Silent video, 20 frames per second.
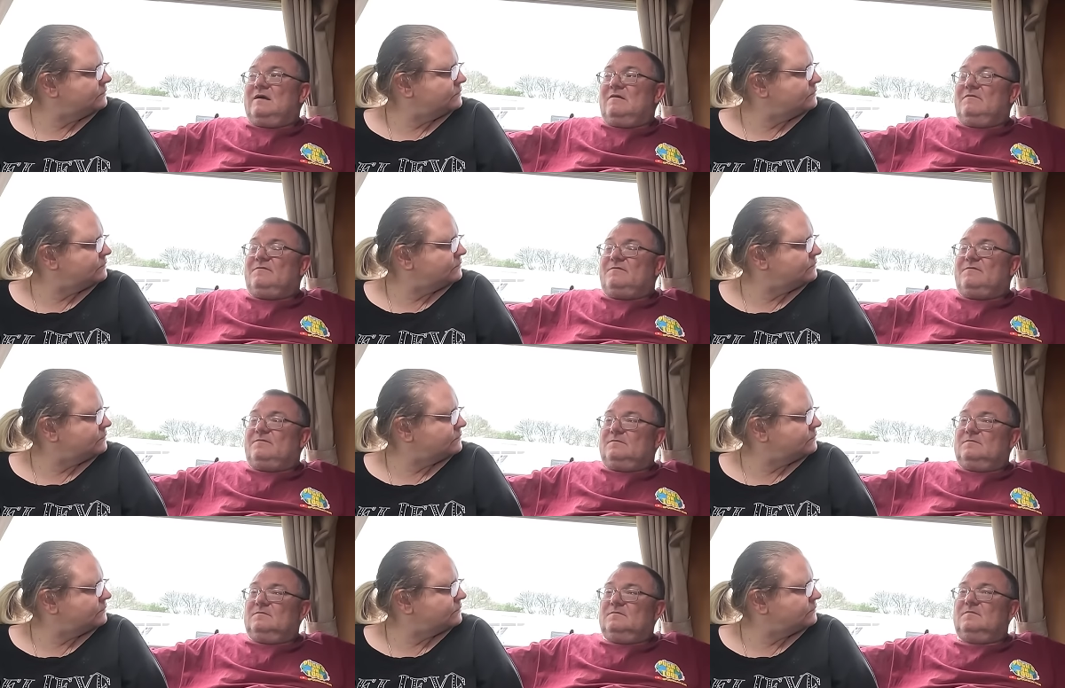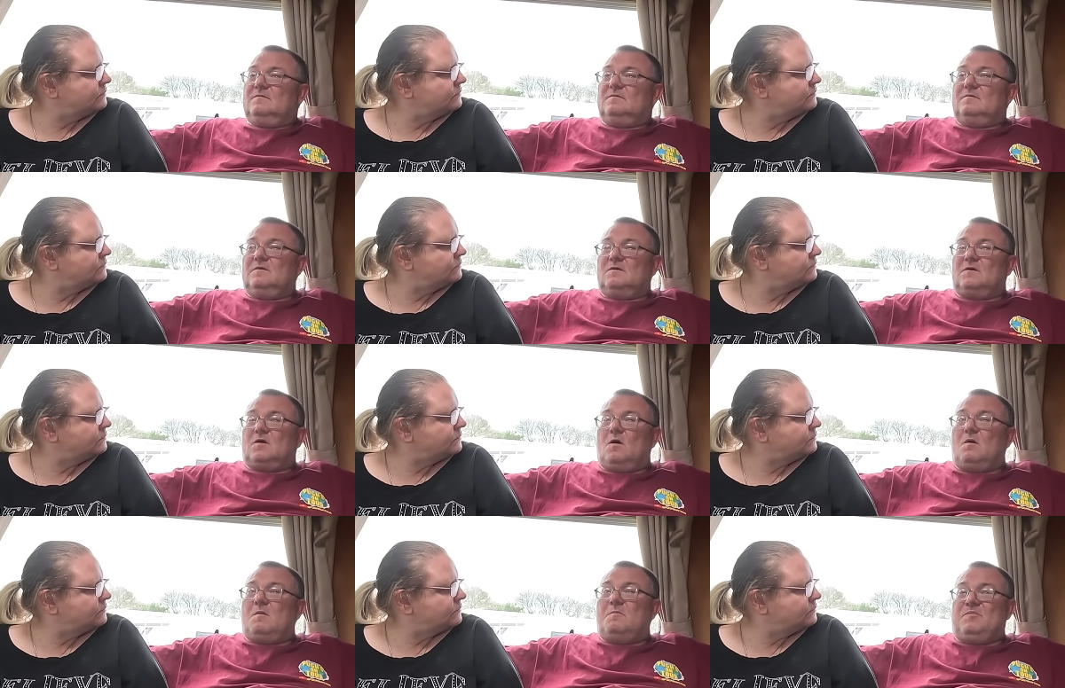Speaker 1: have
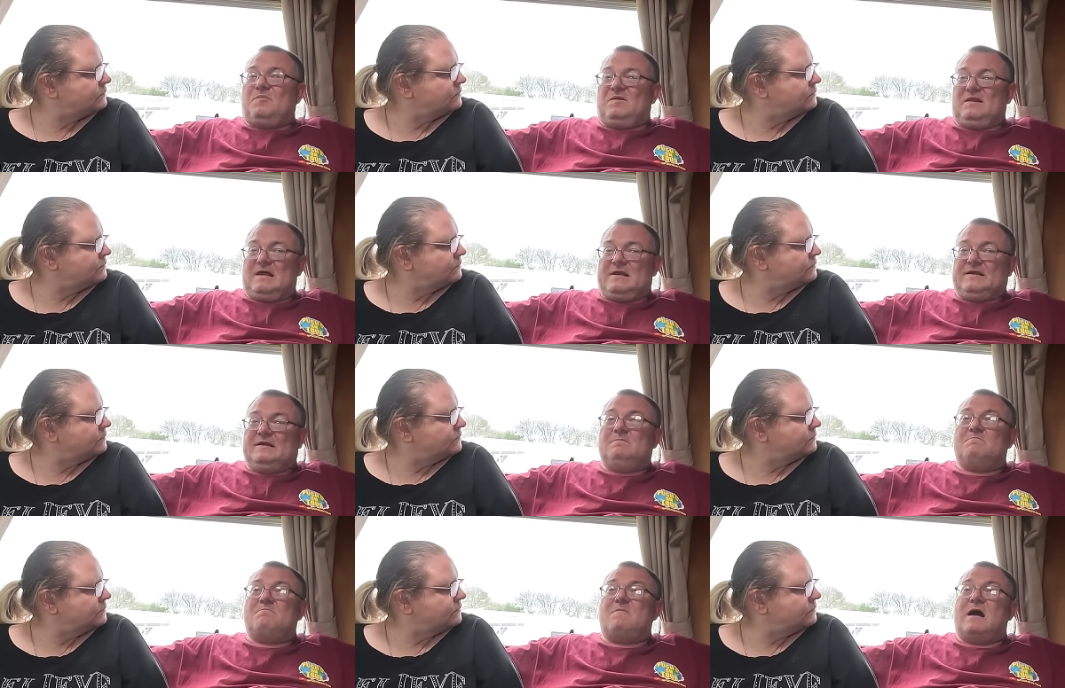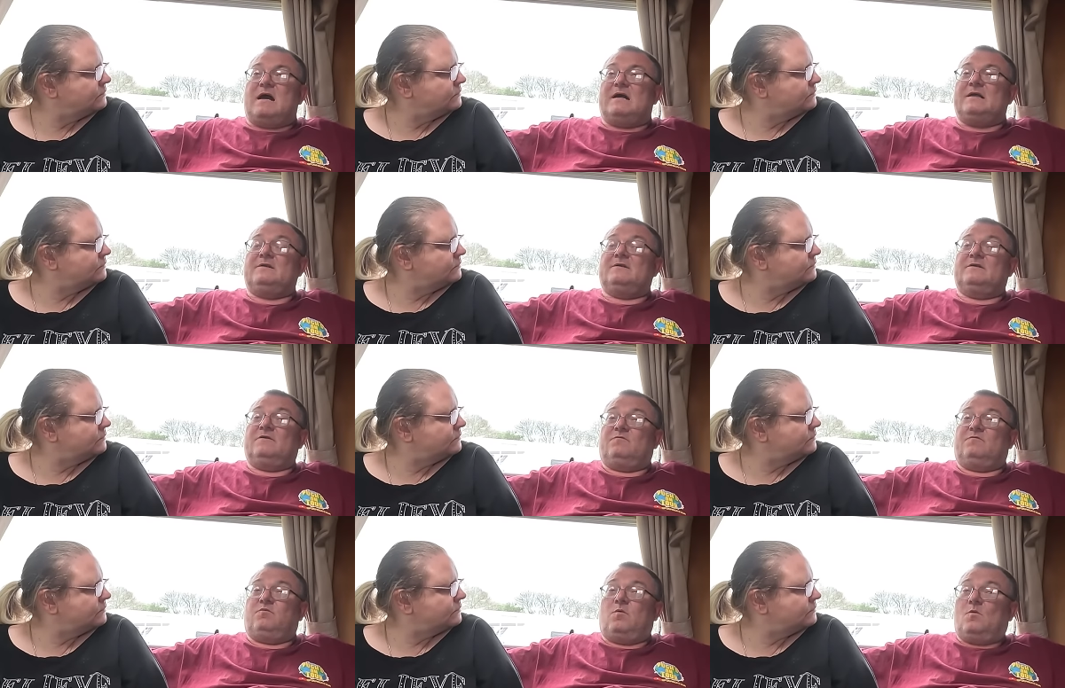got a plan in mind
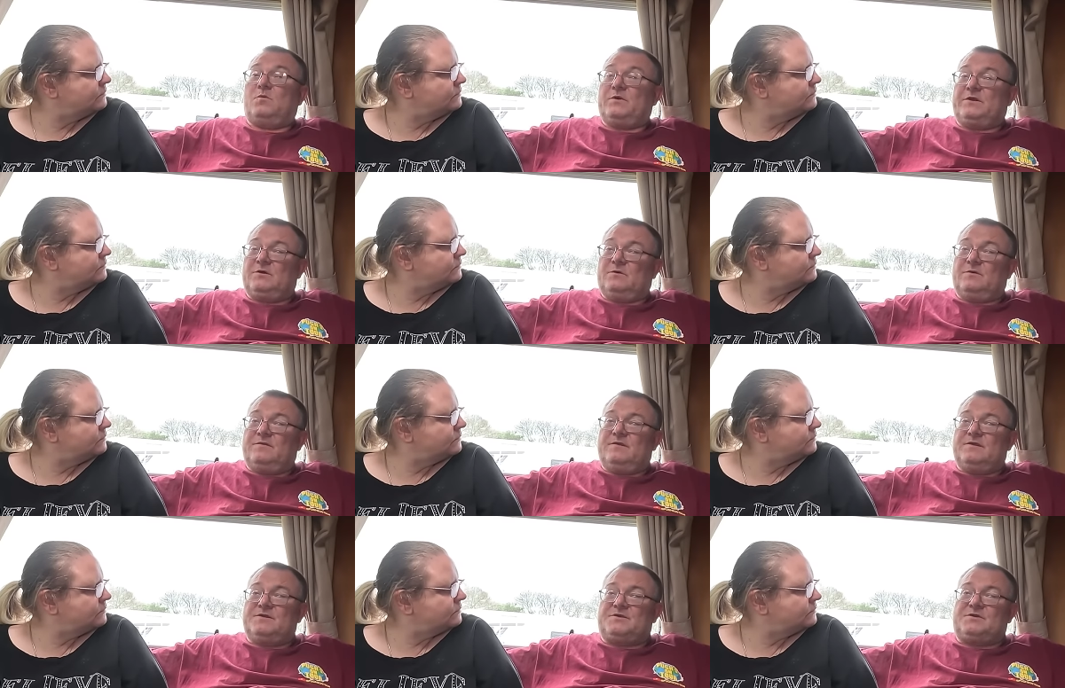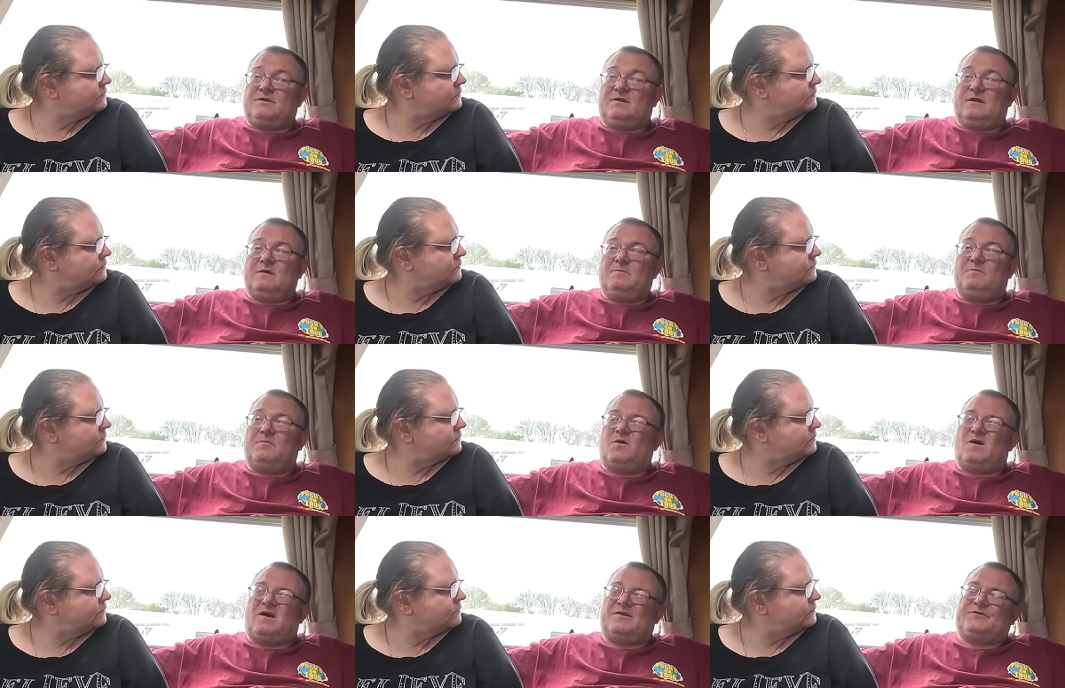of what we're doing this year,
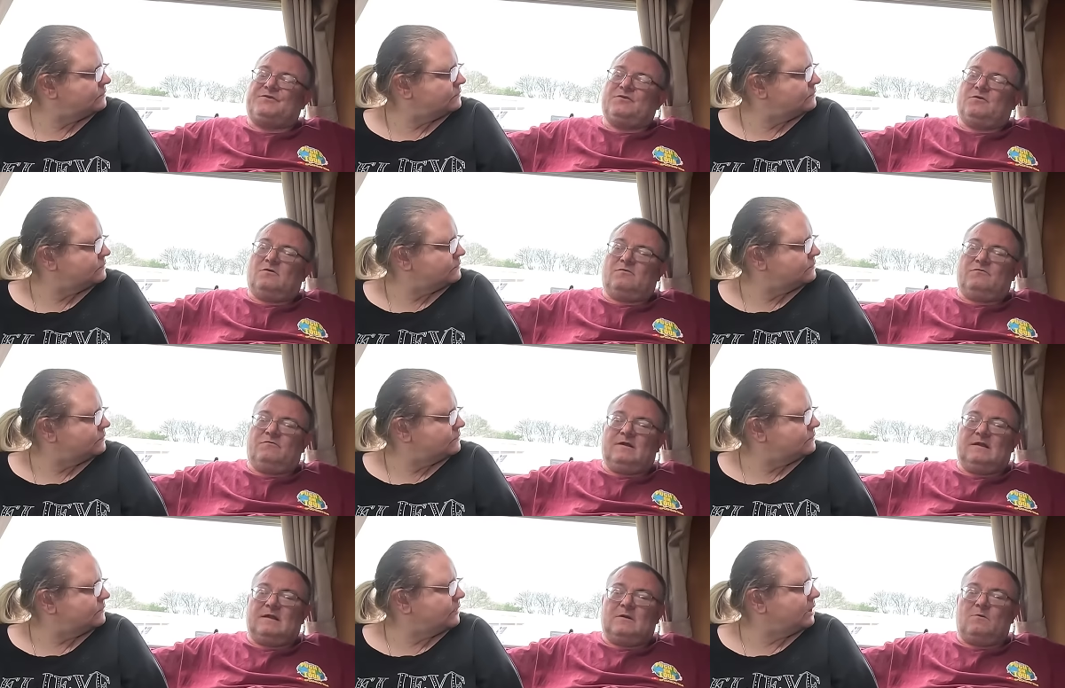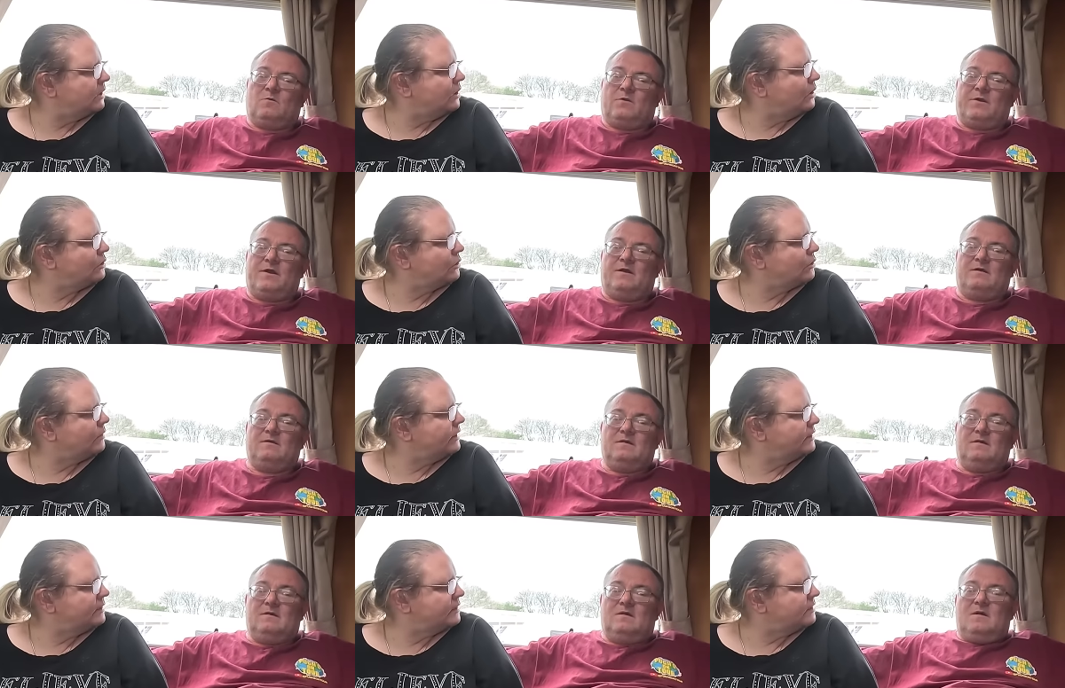but I don't really want
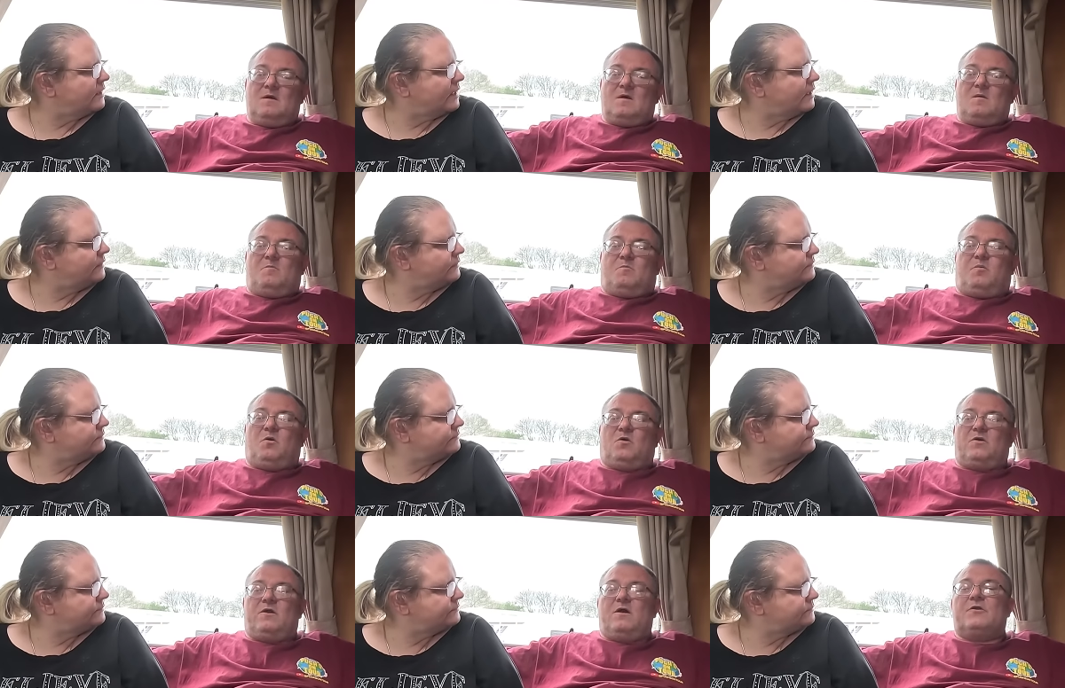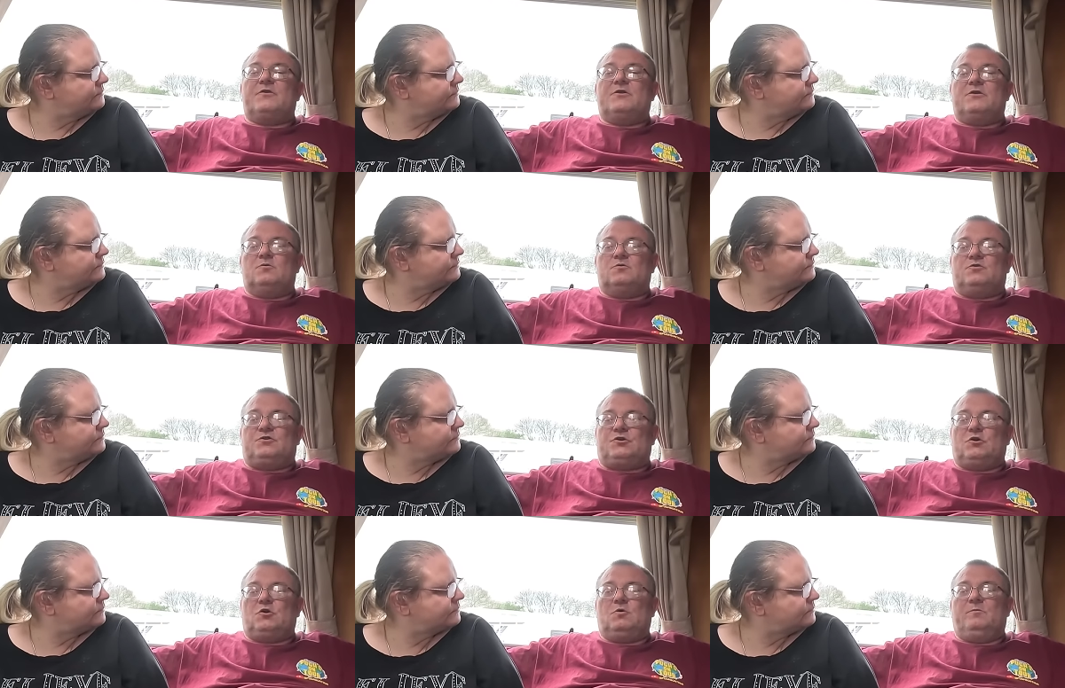to put it on
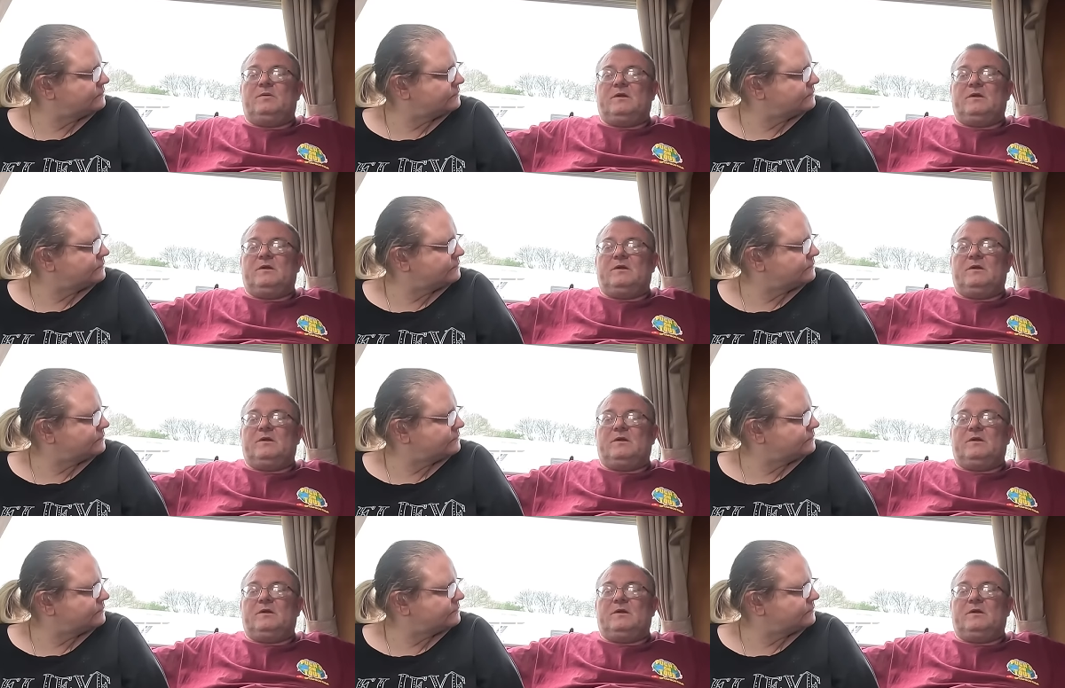YouTube